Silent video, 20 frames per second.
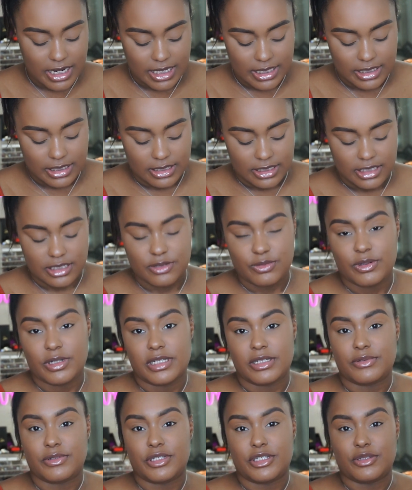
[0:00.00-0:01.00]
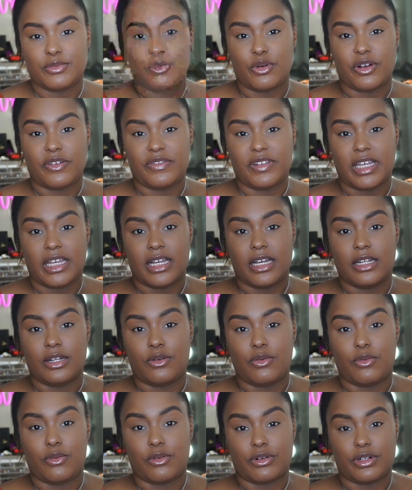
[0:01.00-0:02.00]
and then this one, which is more of like an
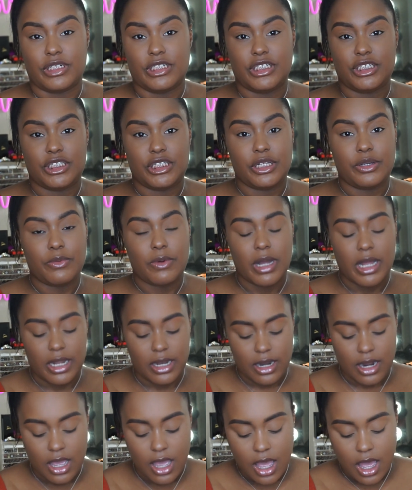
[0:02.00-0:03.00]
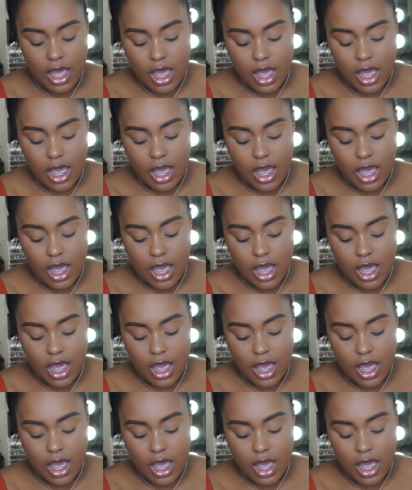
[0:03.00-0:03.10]
orangey one.